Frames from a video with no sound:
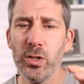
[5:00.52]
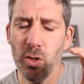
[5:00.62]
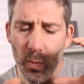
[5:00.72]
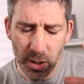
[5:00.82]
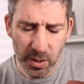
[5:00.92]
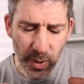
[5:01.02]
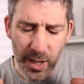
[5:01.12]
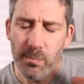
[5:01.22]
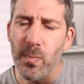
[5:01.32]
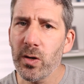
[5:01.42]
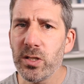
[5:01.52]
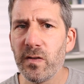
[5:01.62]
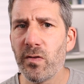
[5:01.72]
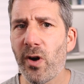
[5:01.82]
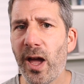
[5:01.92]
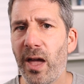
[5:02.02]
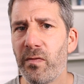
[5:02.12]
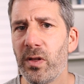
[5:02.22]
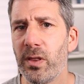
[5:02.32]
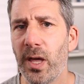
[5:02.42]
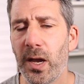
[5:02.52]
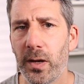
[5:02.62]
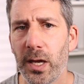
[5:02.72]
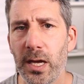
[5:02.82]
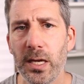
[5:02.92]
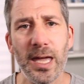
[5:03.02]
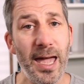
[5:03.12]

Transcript: you want to put in most of your effort there, okay?